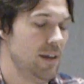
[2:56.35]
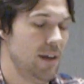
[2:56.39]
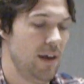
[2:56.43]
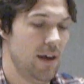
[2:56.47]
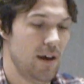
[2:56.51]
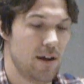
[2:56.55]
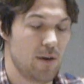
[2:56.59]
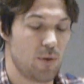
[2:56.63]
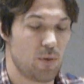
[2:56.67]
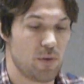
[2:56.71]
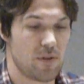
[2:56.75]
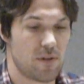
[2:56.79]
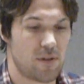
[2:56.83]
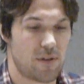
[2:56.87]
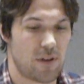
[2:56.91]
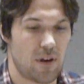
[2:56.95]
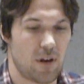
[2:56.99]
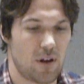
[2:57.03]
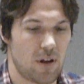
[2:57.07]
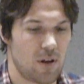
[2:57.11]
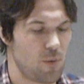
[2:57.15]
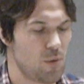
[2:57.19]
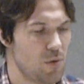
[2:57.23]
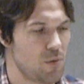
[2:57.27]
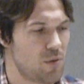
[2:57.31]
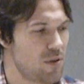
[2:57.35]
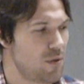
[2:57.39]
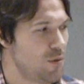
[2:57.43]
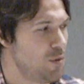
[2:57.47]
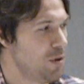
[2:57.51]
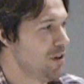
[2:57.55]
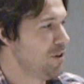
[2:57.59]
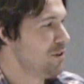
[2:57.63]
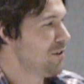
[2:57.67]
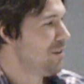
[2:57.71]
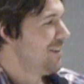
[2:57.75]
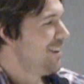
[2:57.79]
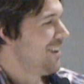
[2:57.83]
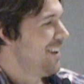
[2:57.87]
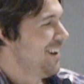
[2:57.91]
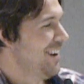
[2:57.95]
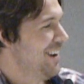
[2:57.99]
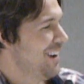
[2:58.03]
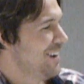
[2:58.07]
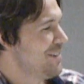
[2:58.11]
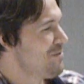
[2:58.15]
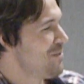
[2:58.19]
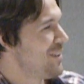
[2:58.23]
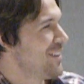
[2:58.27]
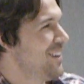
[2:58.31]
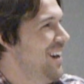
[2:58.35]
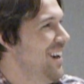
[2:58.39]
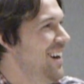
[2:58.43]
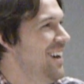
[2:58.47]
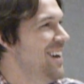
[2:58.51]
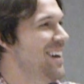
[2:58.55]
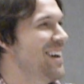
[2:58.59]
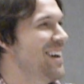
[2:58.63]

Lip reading: yeah, it was, what was the question again?